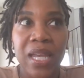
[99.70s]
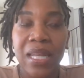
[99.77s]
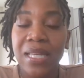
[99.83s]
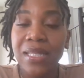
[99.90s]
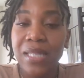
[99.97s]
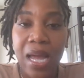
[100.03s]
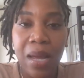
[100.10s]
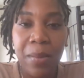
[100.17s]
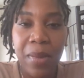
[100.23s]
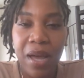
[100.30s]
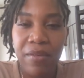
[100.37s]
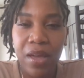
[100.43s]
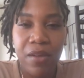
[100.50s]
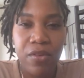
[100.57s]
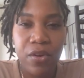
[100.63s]
anytime
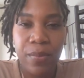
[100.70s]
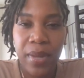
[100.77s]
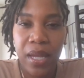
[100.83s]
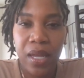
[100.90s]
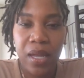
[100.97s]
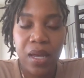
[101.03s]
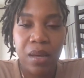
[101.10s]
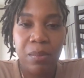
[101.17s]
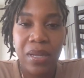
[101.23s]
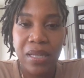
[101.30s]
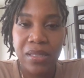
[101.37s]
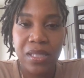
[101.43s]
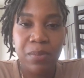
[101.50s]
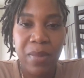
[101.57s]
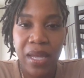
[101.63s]
I've ever made a
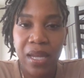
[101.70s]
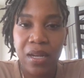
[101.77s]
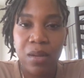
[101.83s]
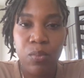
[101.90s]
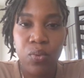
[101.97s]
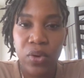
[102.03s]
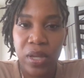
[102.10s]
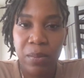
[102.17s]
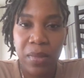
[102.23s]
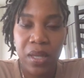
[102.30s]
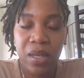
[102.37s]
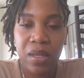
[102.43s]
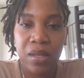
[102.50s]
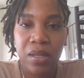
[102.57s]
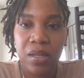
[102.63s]
business banking
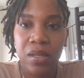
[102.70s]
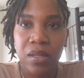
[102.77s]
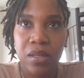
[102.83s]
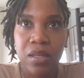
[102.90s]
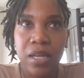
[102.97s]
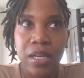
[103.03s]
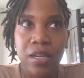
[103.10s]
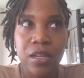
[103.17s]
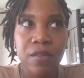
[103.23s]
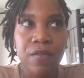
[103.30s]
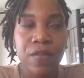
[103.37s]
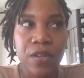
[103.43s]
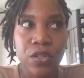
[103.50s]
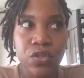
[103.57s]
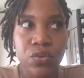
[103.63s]
appointment, the
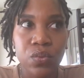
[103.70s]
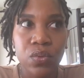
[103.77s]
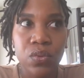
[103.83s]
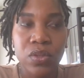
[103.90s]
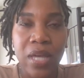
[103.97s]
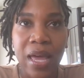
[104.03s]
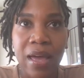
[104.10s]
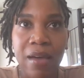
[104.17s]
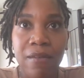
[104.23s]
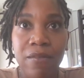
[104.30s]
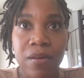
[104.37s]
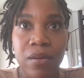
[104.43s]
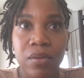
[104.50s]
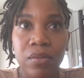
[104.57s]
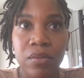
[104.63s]
individuals
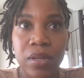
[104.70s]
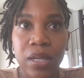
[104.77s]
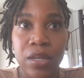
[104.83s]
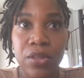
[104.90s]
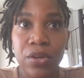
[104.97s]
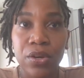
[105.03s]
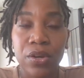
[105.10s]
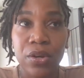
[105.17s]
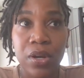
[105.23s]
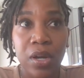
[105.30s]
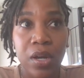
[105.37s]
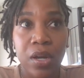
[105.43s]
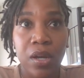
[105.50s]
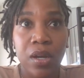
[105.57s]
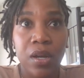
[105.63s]
have either
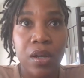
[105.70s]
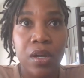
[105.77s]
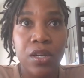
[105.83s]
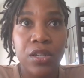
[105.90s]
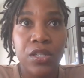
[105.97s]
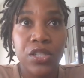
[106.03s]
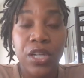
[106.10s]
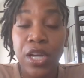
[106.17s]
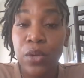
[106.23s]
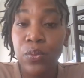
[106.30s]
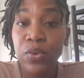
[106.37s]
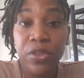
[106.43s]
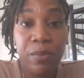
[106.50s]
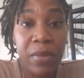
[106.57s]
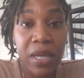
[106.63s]

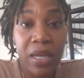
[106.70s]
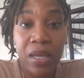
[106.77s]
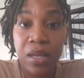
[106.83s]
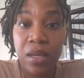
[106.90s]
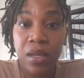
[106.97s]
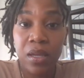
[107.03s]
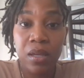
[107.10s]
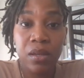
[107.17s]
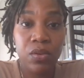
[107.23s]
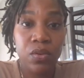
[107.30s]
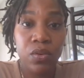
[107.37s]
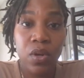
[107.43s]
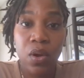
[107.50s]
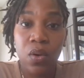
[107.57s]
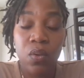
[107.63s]
shared with me,
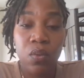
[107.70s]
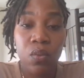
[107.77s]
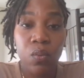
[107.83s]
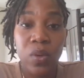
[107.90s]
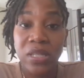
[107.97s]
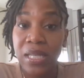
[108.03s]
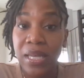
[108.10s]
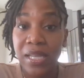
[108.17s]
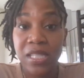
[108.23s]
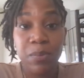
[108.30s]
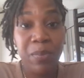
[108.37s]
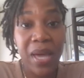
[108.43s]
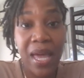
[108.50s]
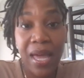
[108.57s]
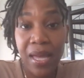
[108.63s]
you know, what to
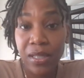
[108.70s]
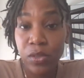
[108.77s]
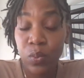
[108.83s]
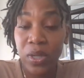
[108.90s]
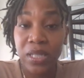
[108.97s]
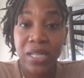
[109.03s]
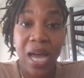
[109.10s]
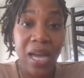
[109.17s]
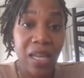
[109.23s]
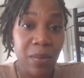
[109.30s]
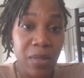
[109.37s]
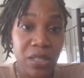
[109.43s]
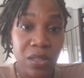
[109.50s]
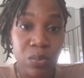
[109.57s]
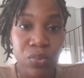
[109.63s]
expect, what
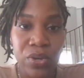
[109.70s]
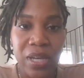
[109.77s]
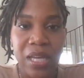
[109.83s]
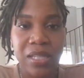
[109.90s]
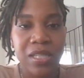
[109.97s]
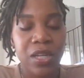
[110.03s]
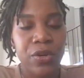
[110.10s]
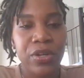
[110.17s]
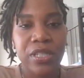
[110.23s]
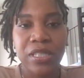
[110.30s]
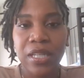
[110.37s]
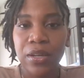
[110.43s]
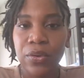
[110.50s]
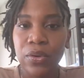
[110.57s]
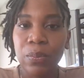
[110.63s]
documents to bring, et cetera, et
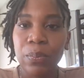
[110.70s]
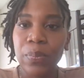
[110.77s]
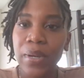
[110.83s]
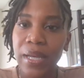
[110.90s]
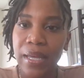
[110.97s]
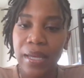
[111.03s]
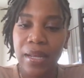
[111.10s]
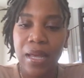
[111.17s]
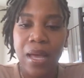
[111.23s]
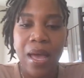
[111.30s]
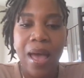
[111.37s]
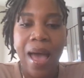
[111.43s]
cetera. But